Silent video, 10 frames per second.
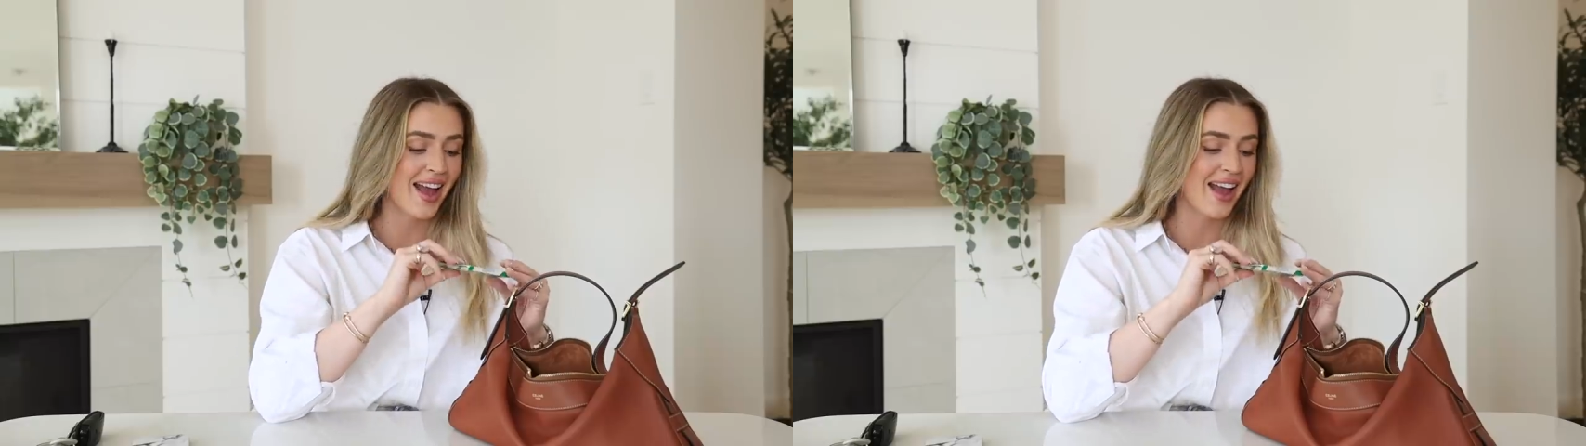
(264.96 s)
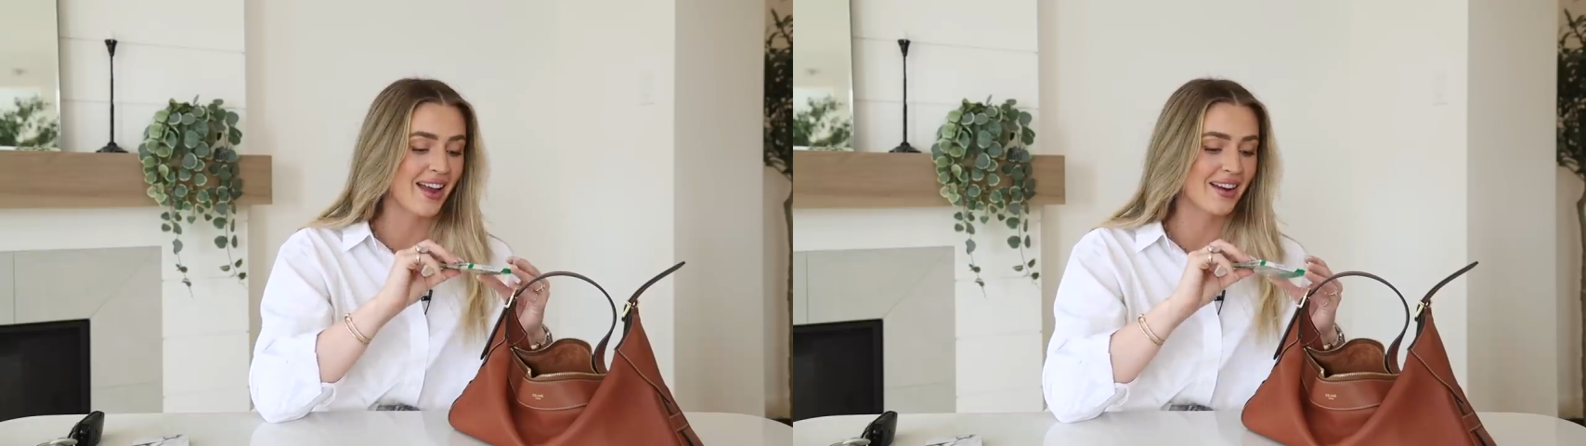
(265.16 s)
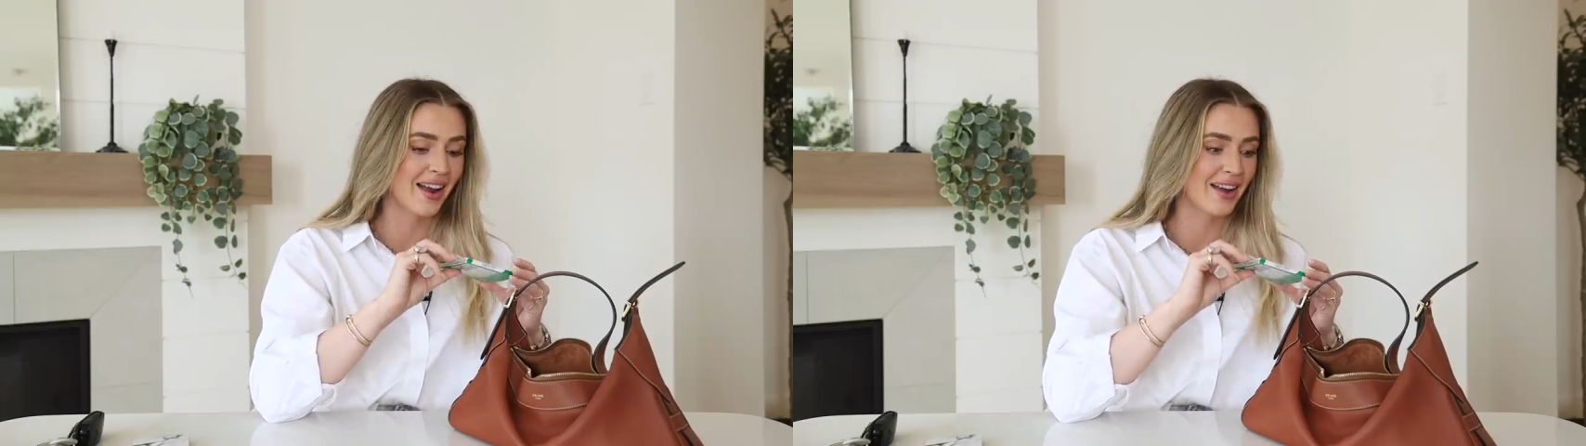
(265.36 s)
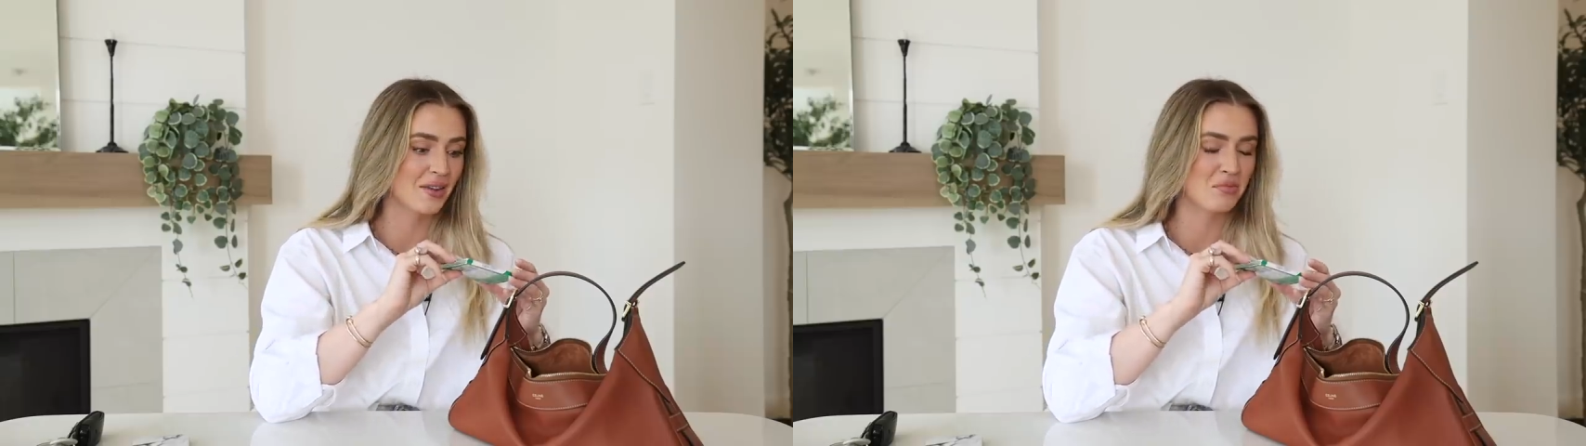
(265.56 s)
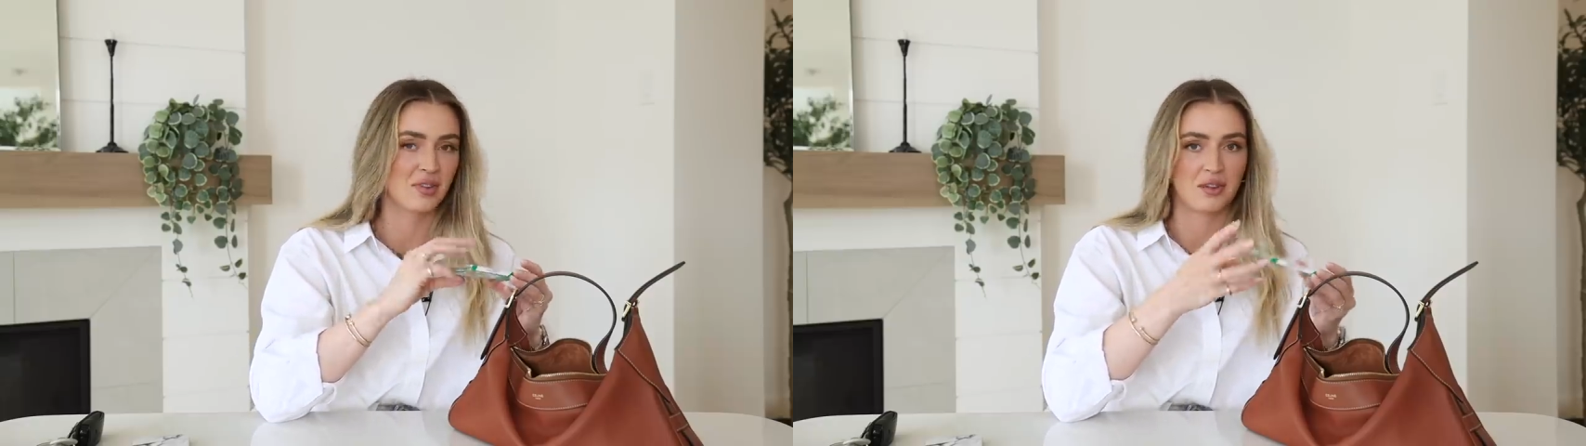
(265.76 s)
and
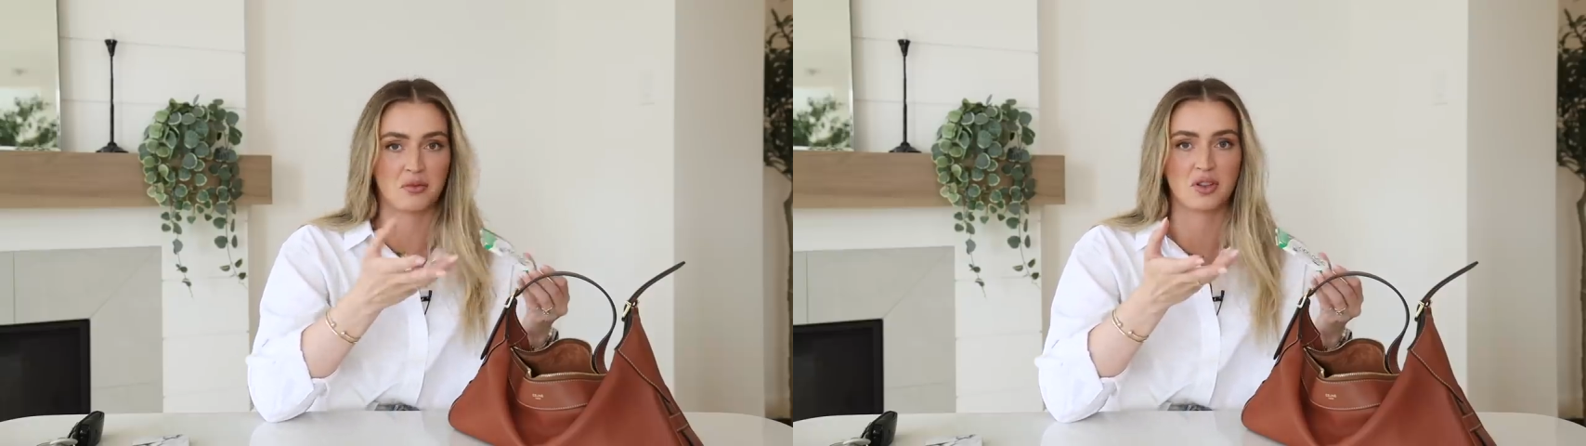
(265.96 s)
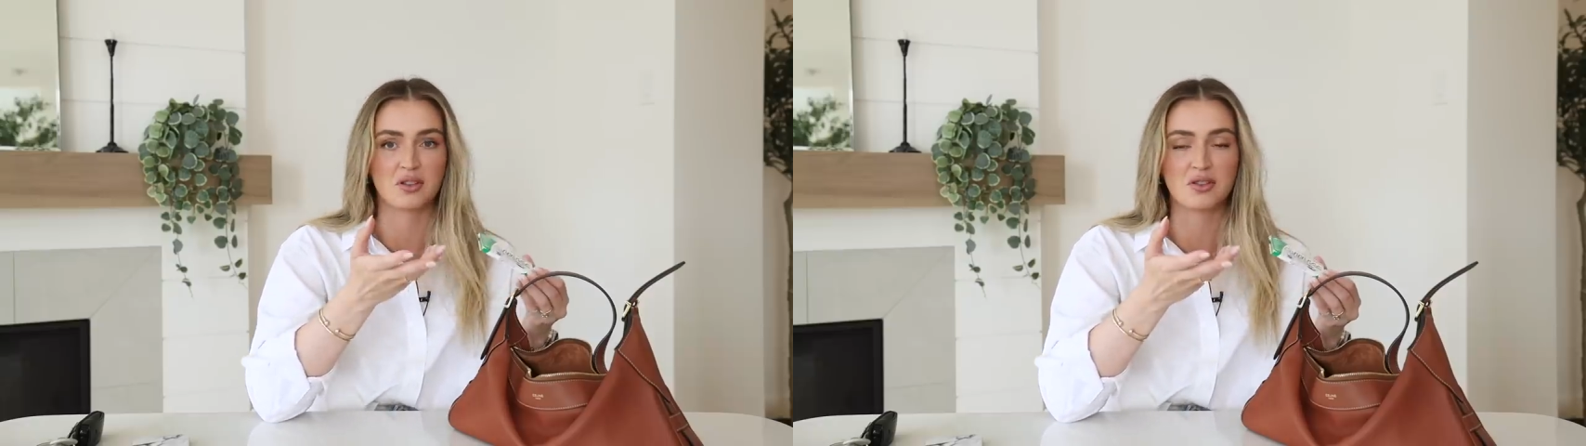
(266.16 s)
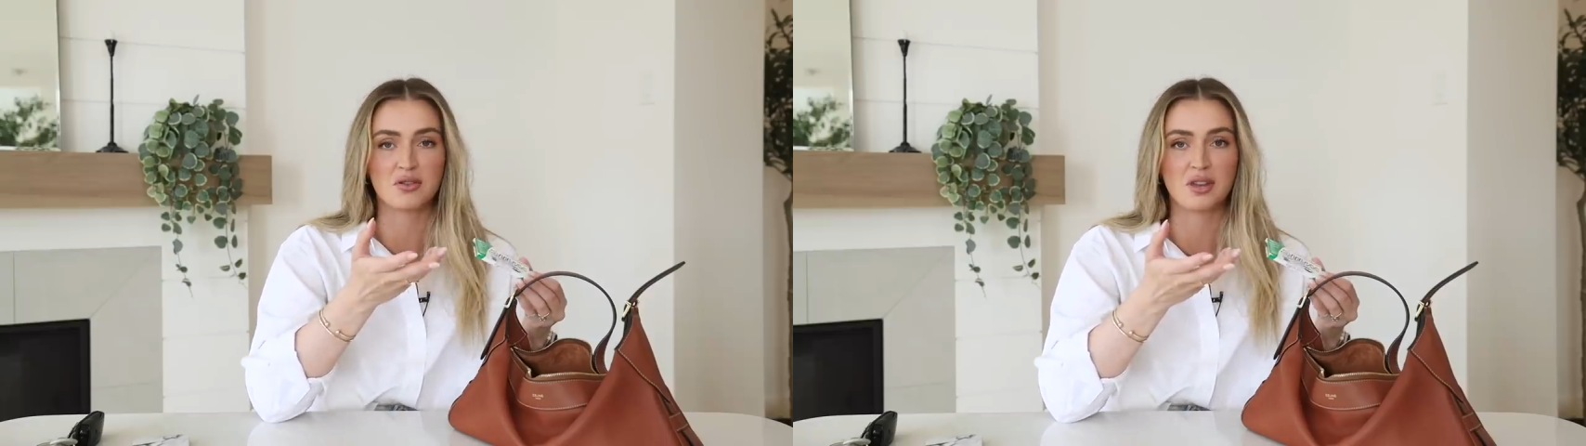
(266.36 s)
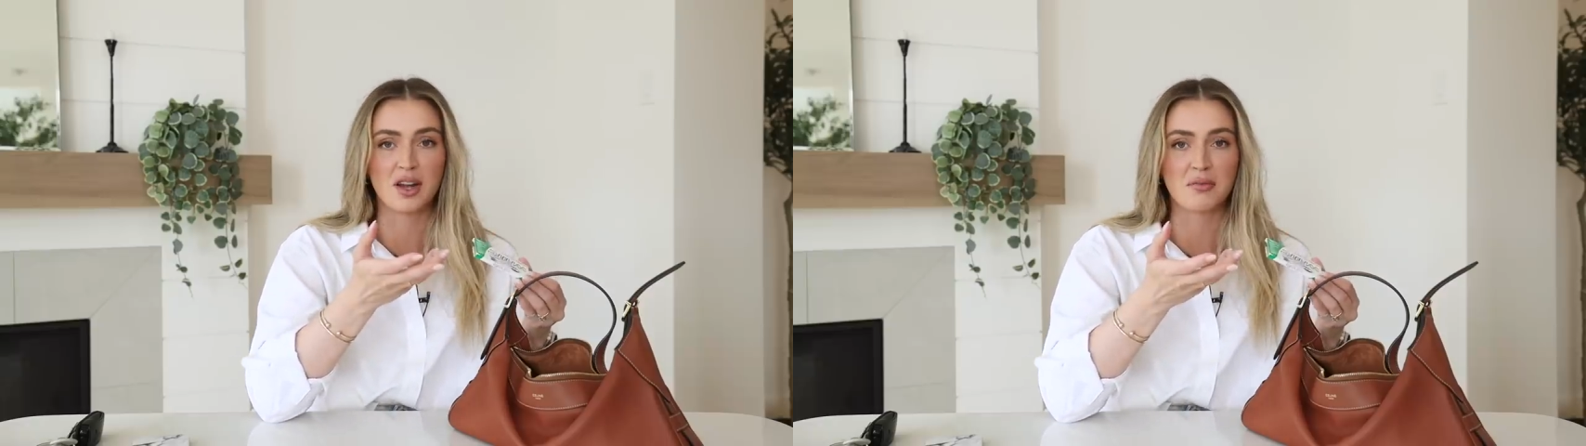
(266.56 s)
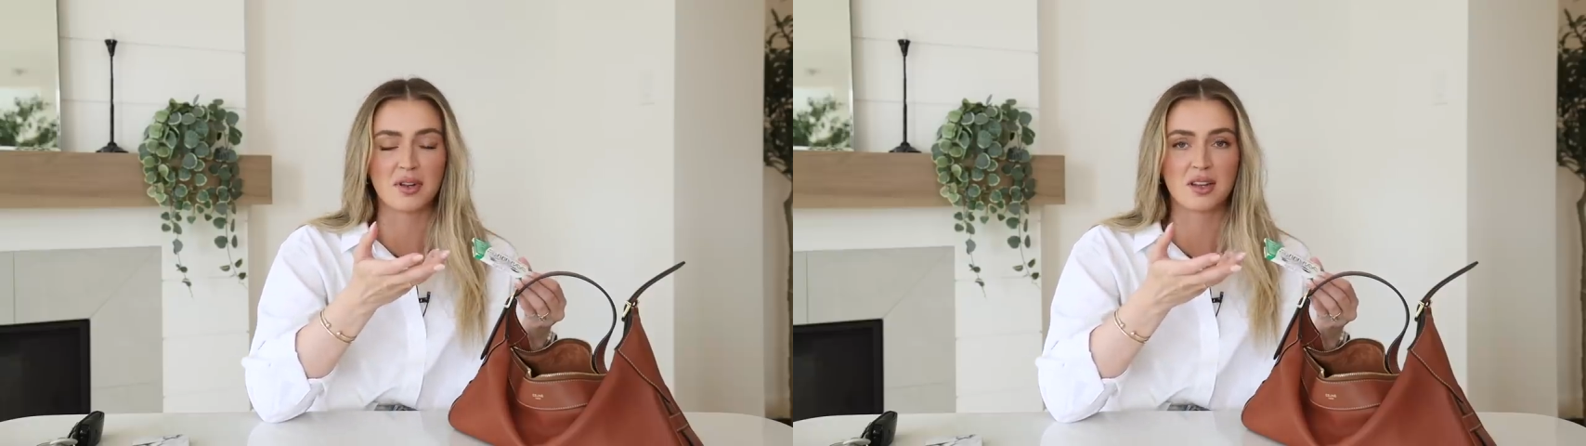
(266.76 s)
I couldn't chew
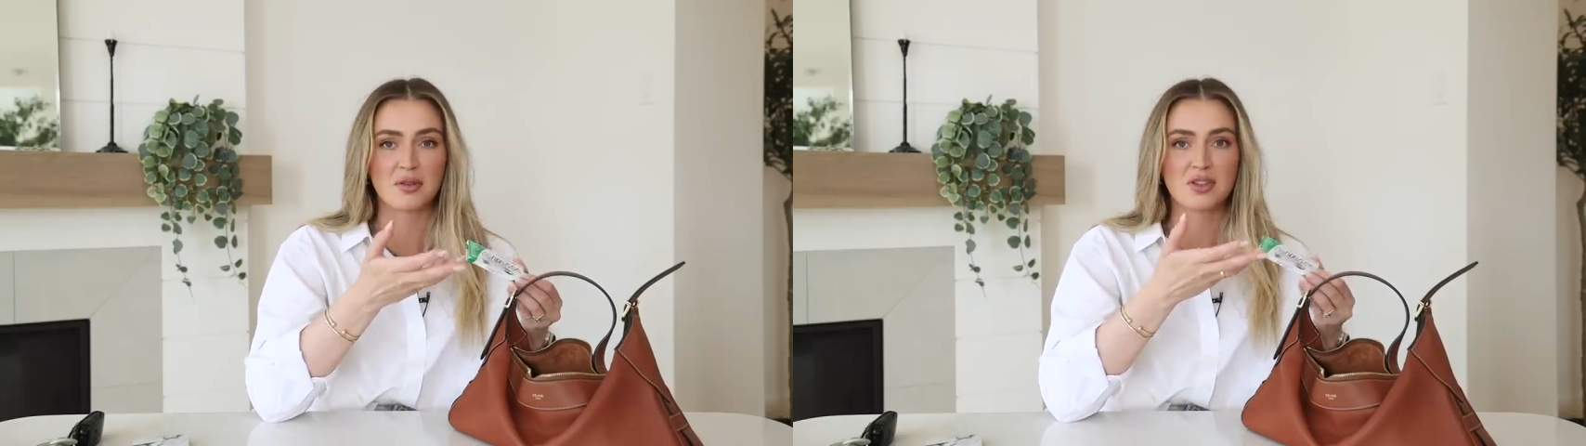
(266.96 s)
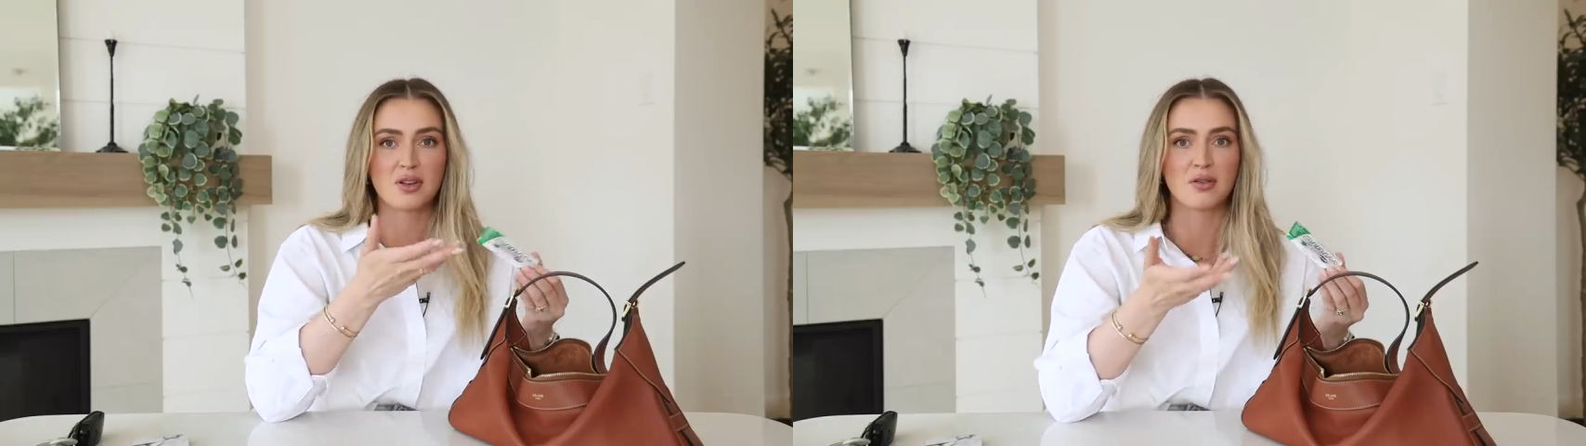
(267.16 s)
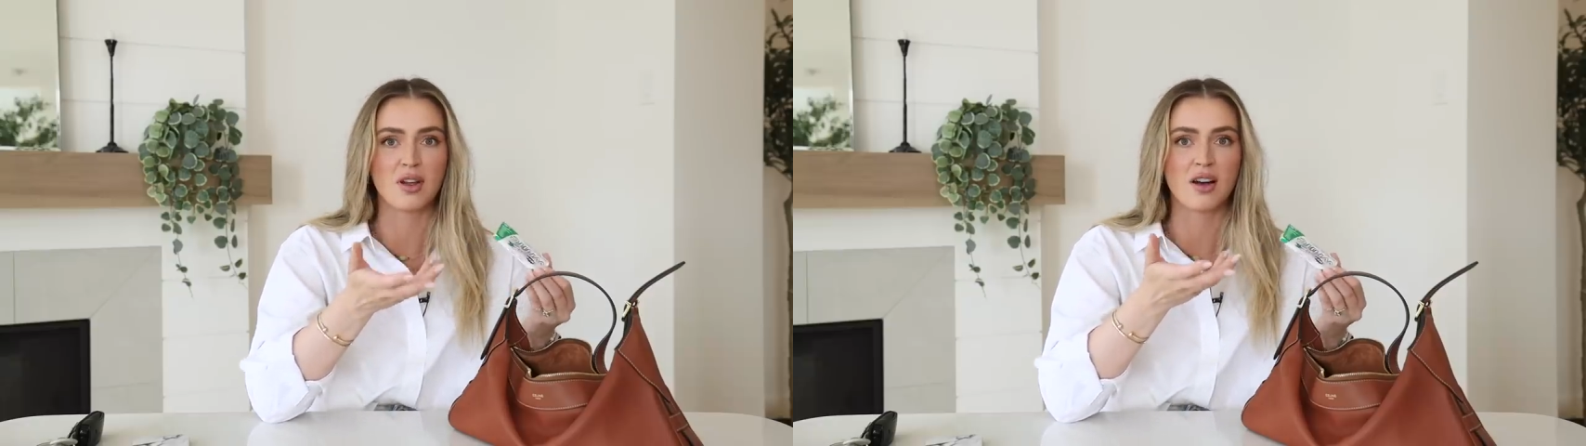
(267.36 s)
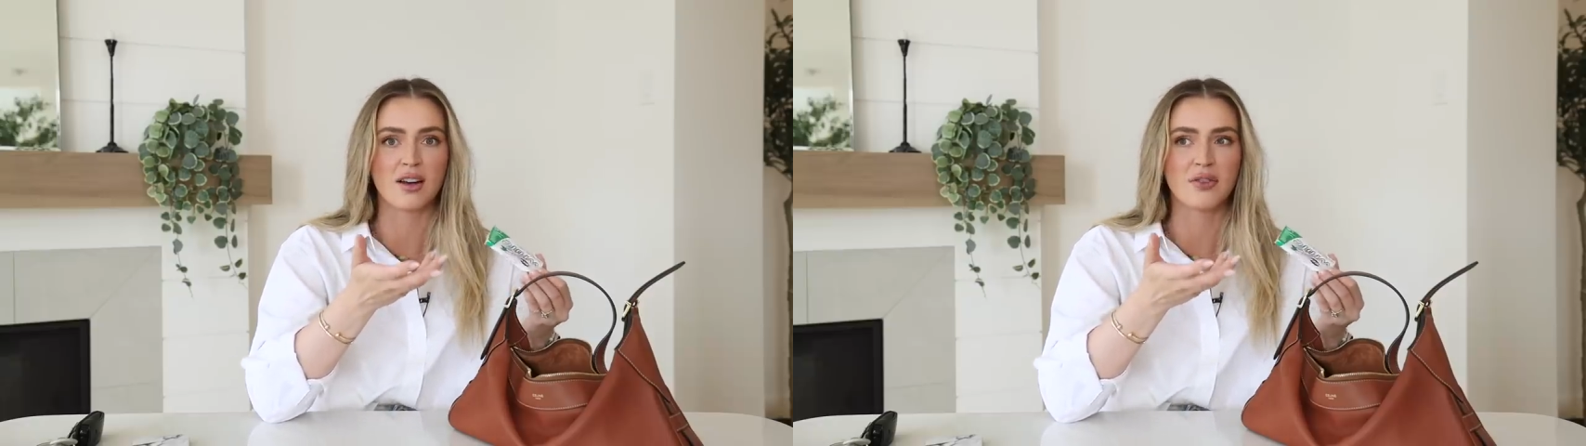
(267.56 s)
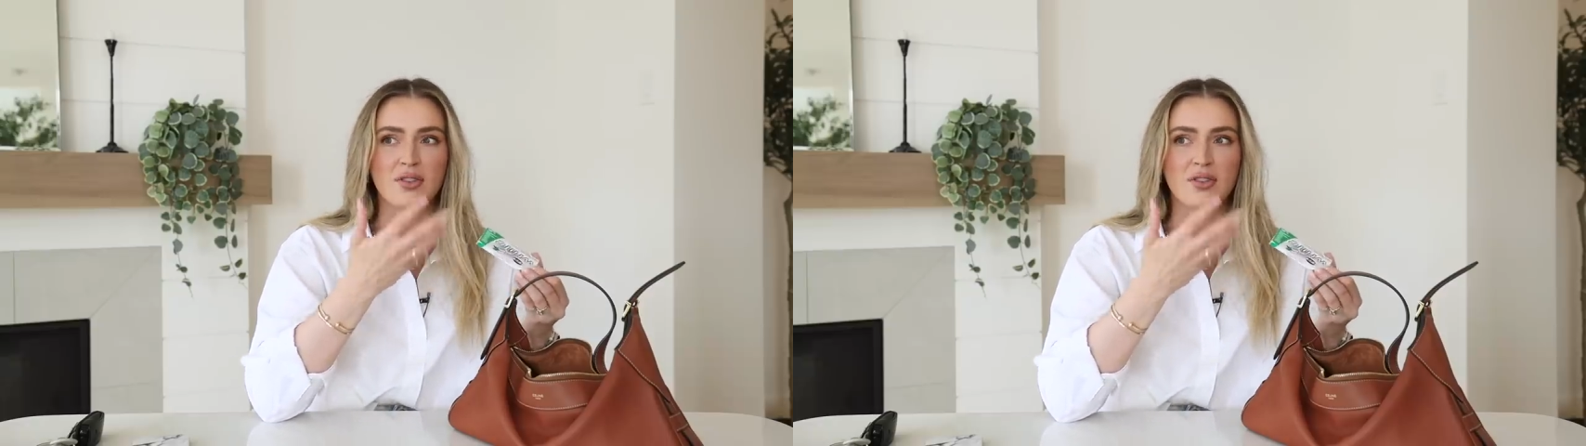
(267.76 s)
gum, and there was so long.